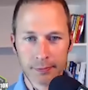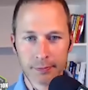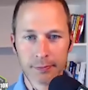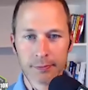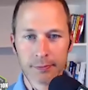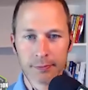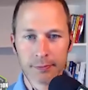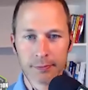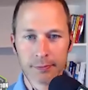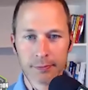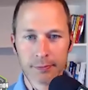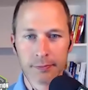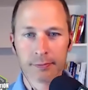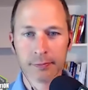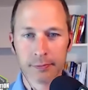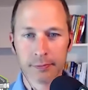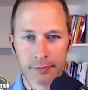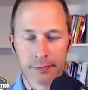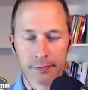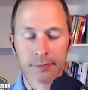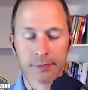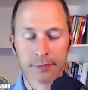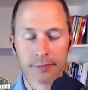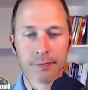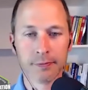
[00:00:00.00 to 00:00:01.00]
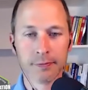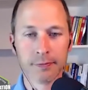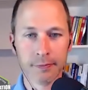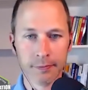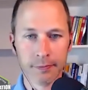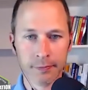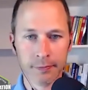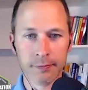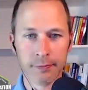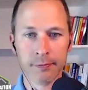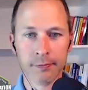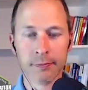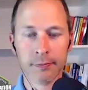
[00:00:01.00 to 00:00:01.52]

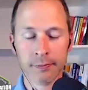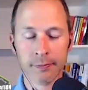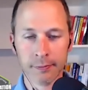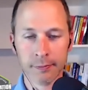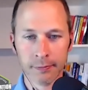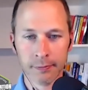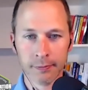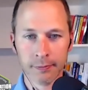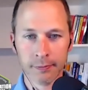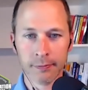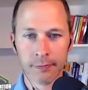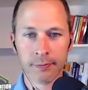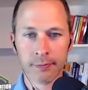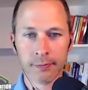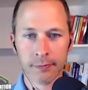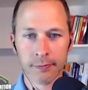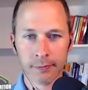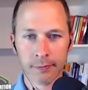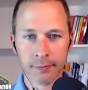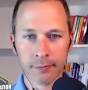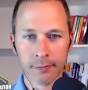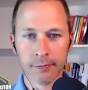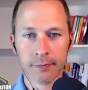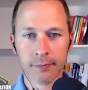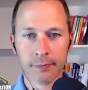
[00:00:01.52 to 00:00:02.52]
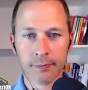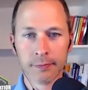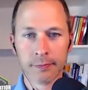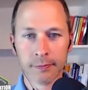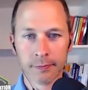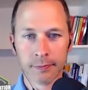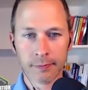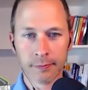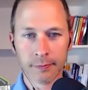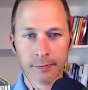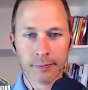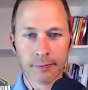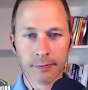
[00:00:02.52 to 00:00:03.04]

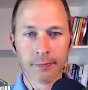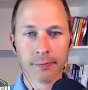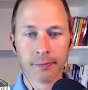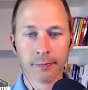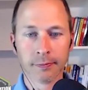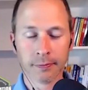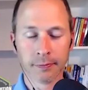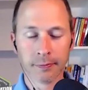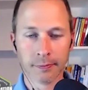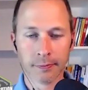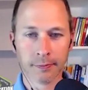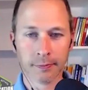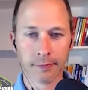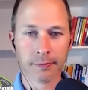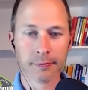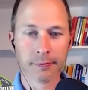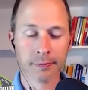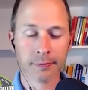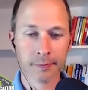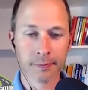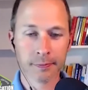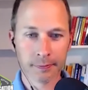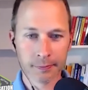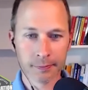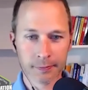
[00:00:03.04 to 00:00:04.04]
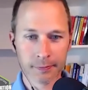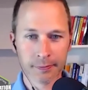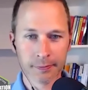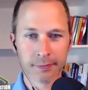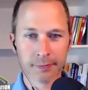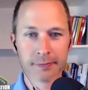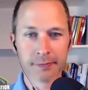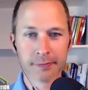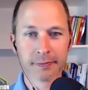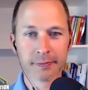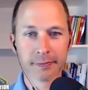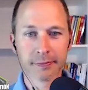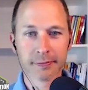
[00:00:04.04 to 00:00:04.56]

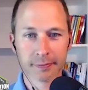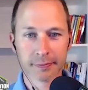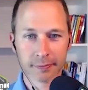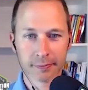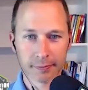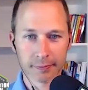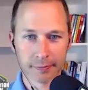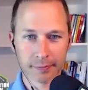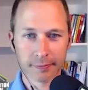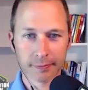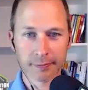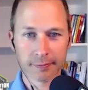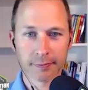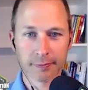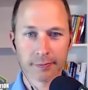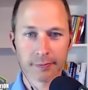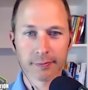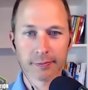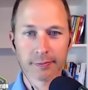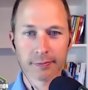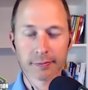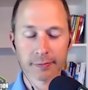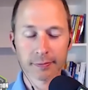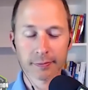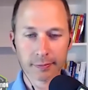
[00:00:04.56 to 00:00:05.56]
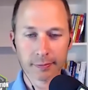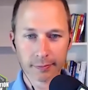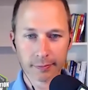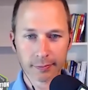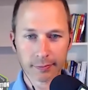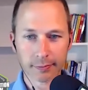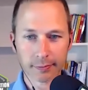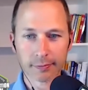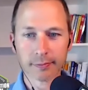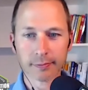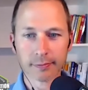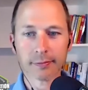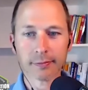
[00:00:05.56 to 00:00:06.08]

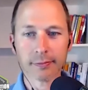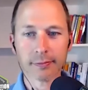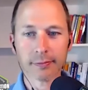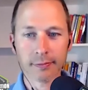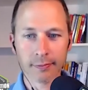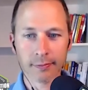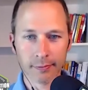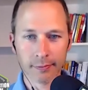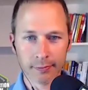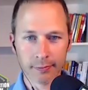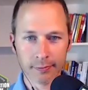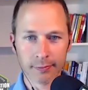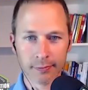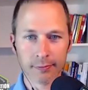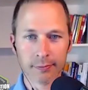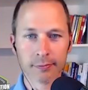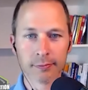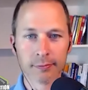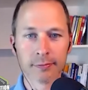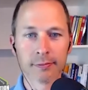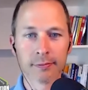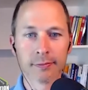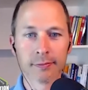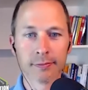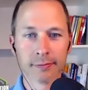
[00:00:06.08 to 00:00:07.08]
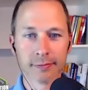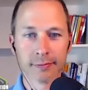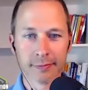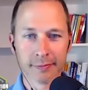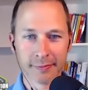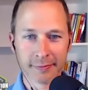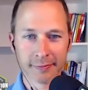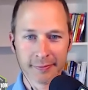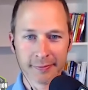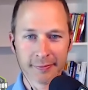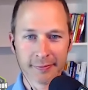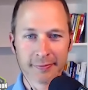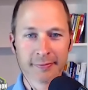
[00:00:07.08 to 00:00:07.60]

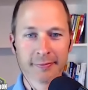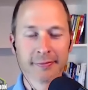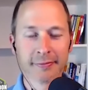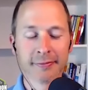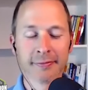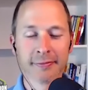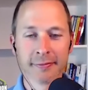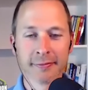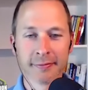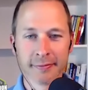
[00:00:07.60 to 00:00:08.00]
(silent)